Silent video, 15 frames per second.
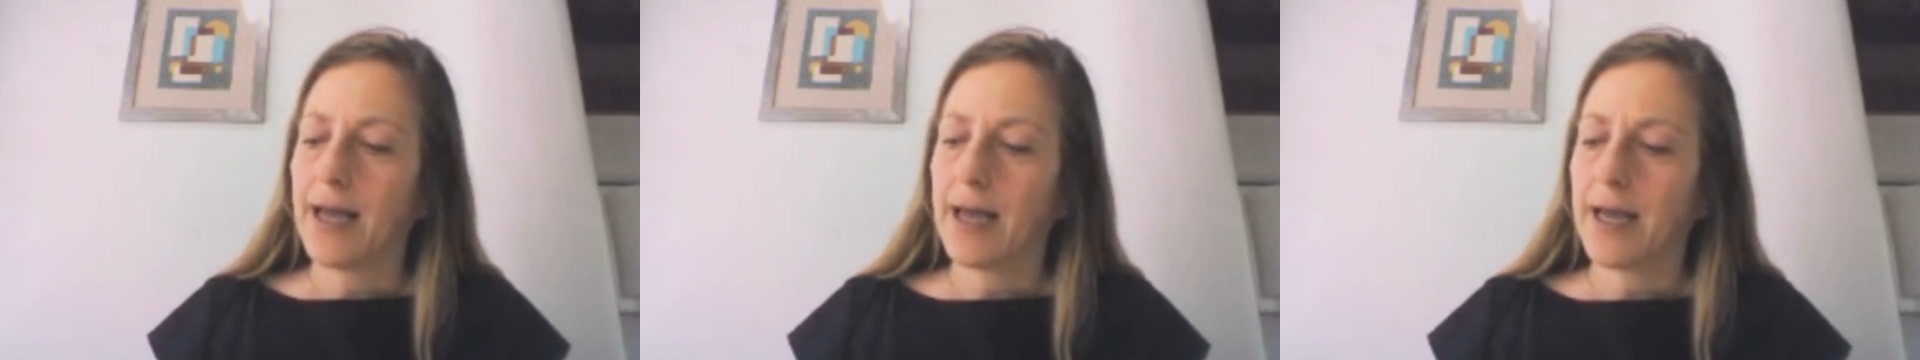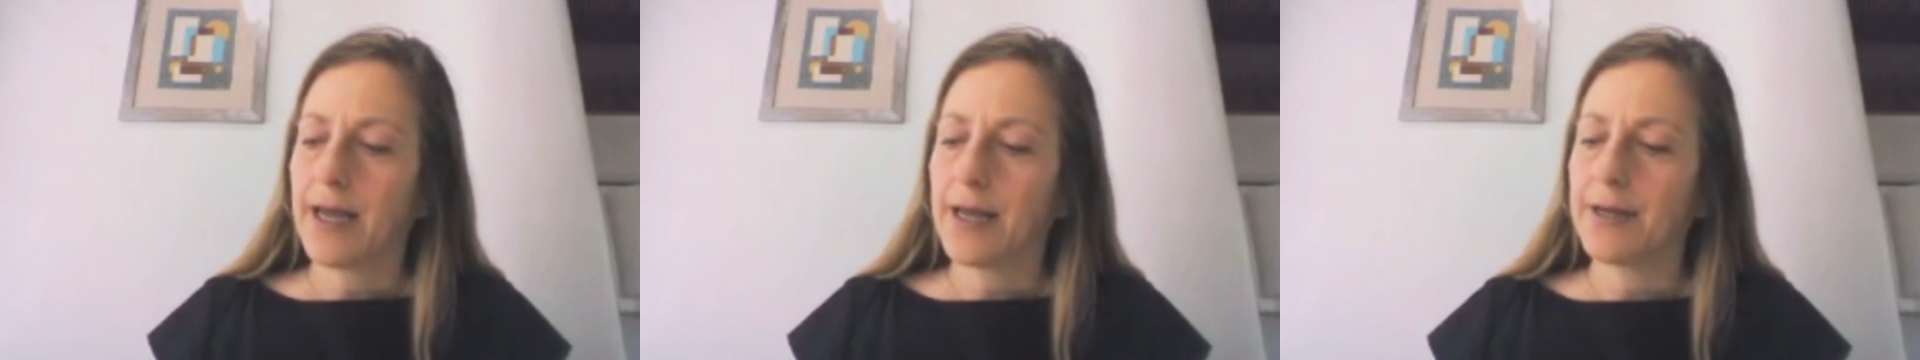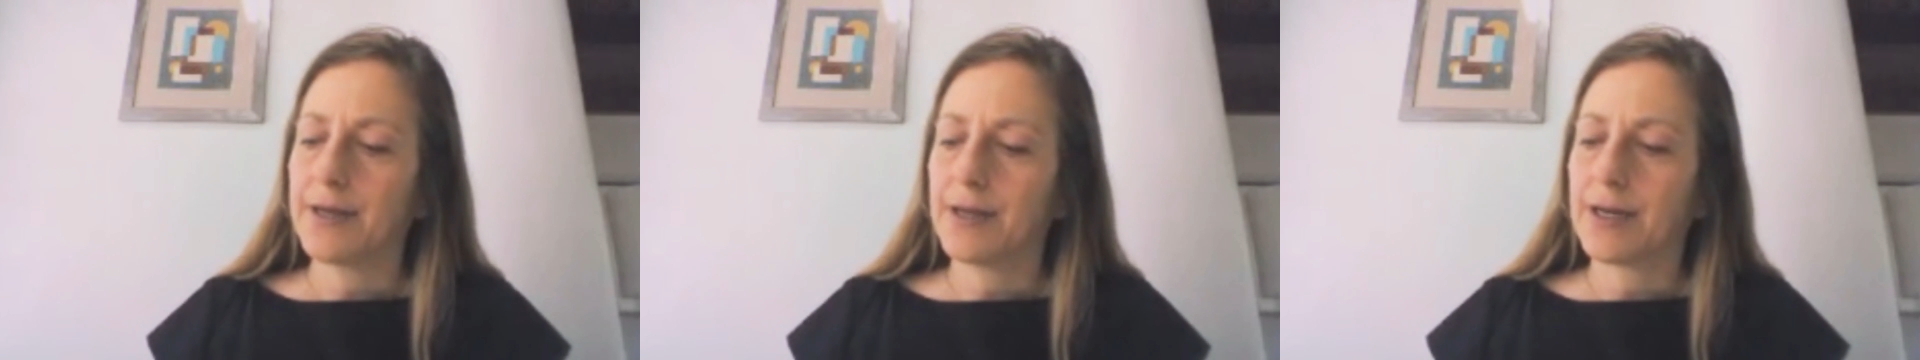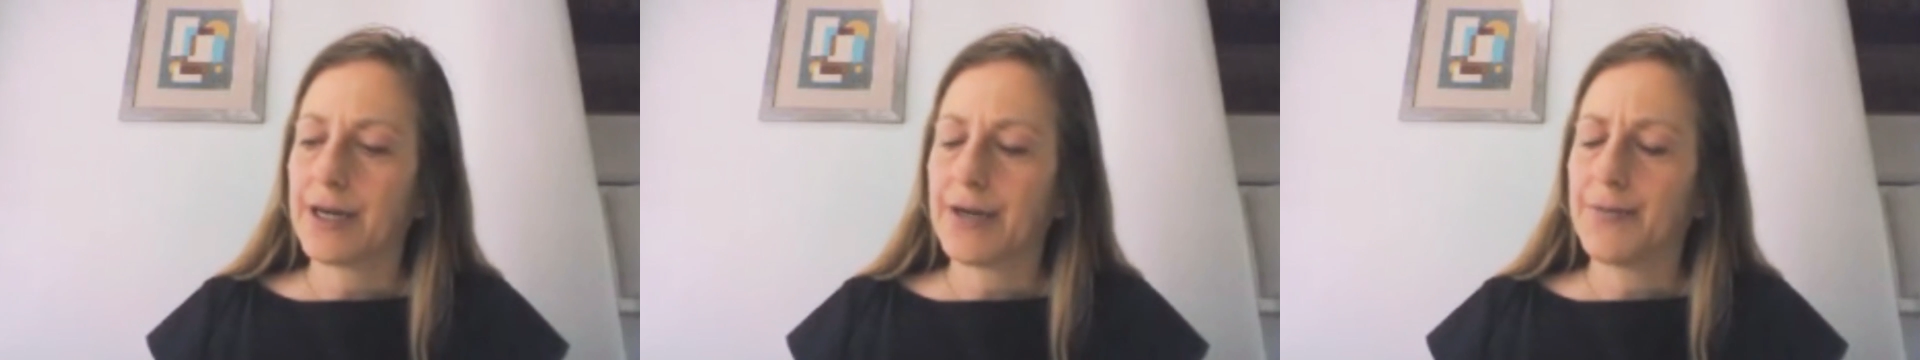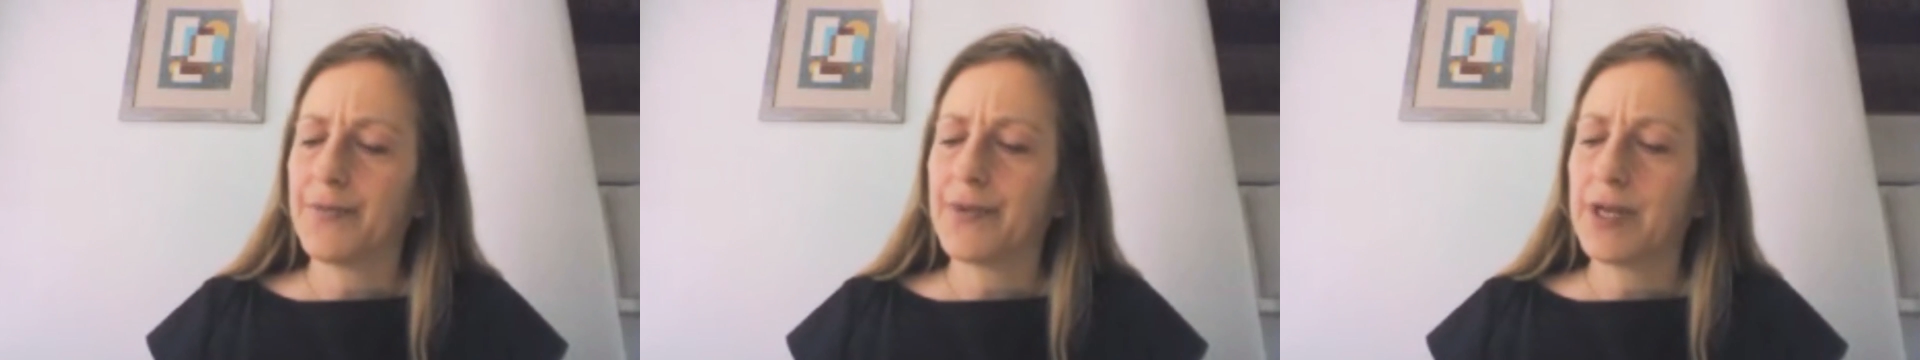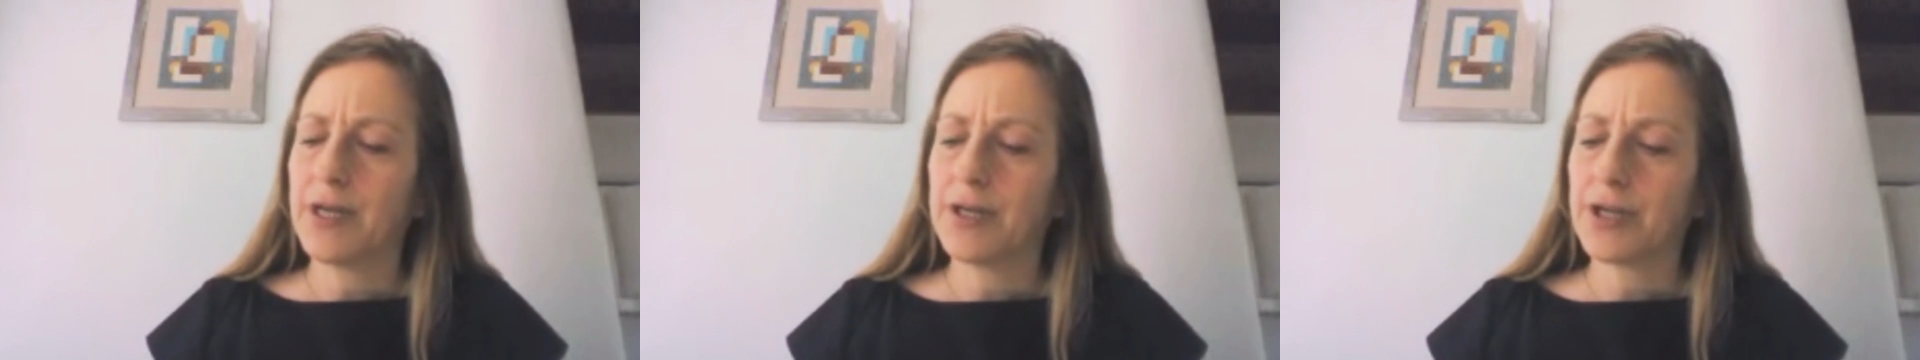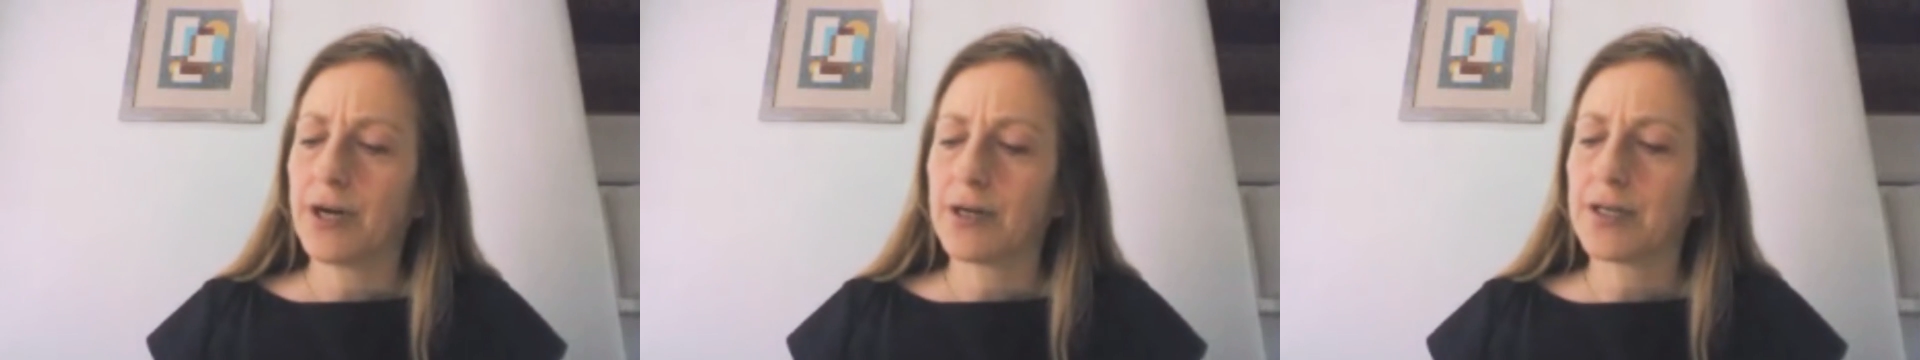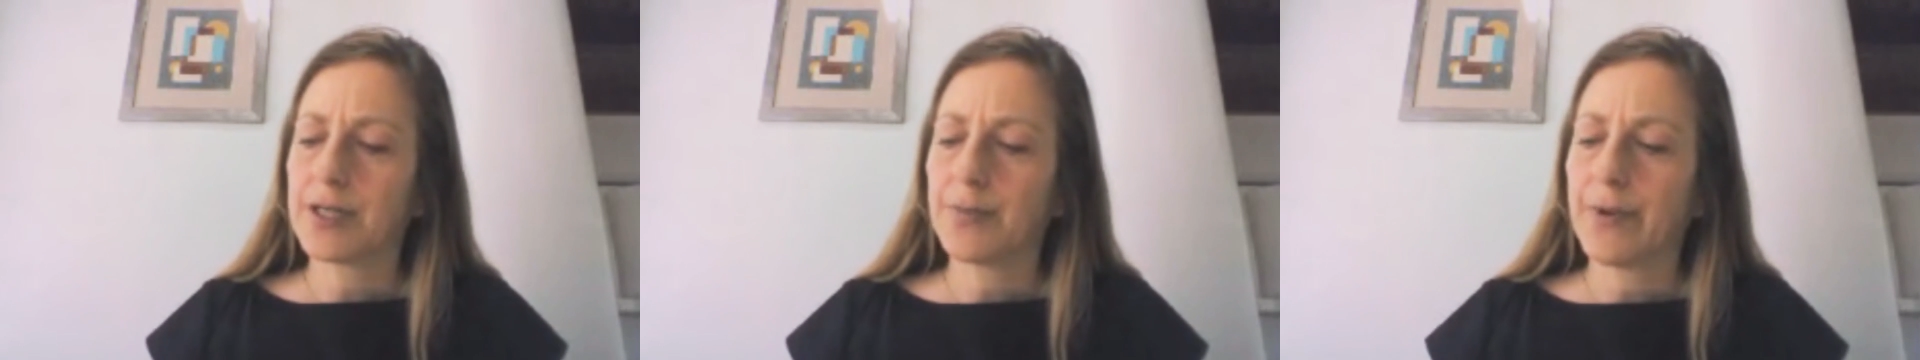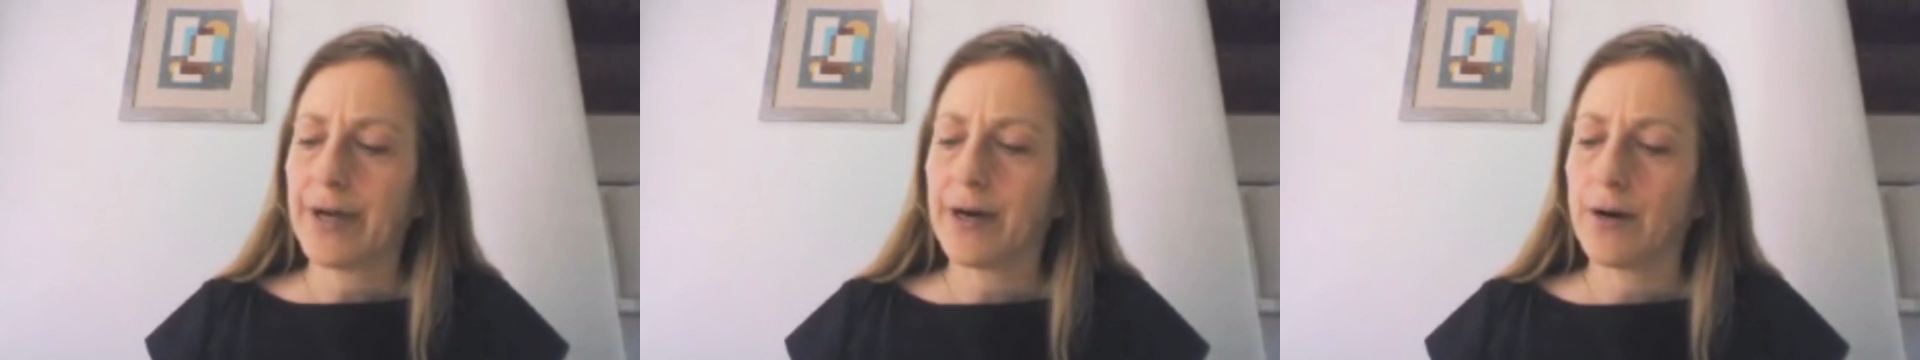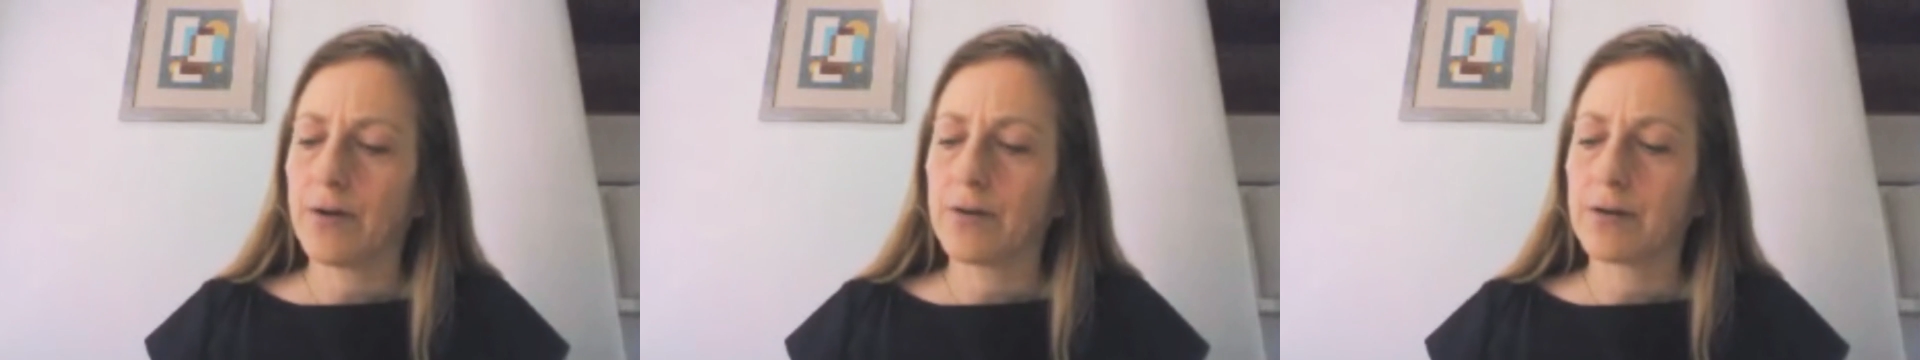and he talks
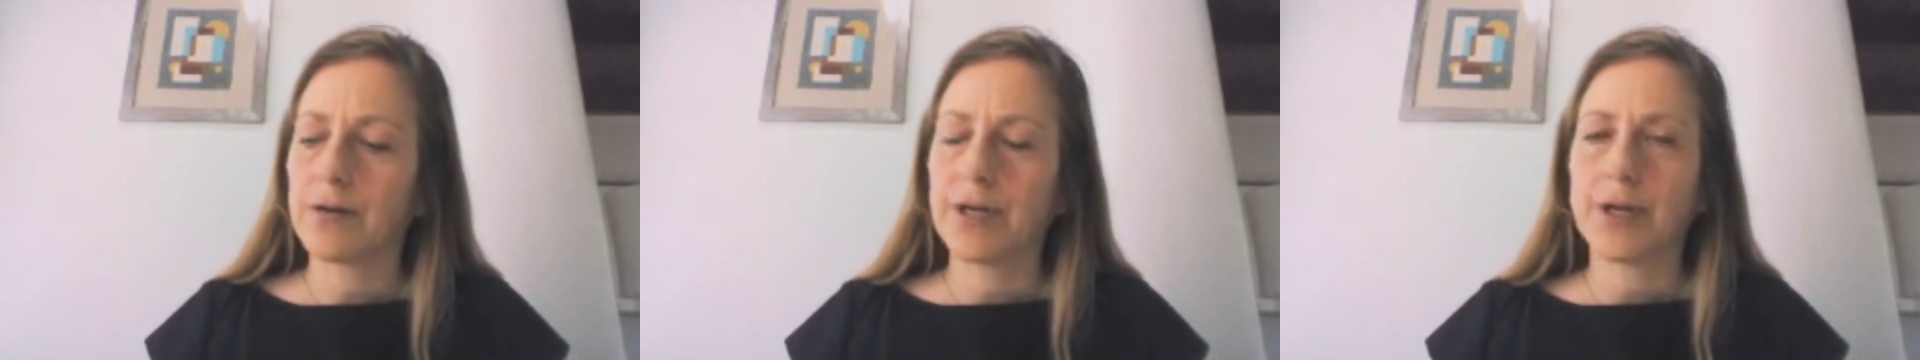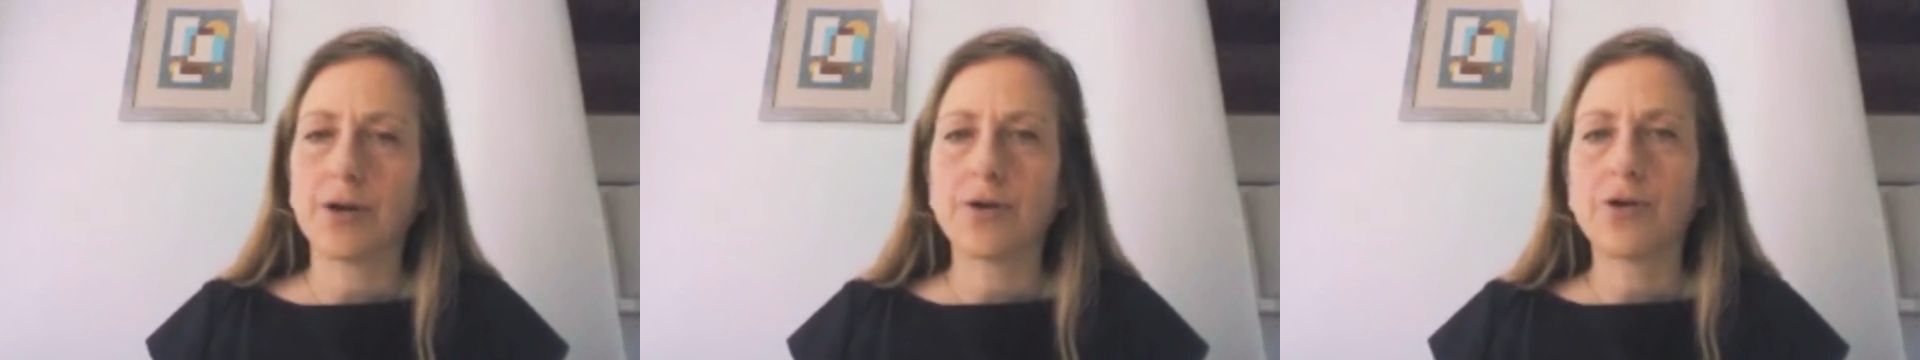about,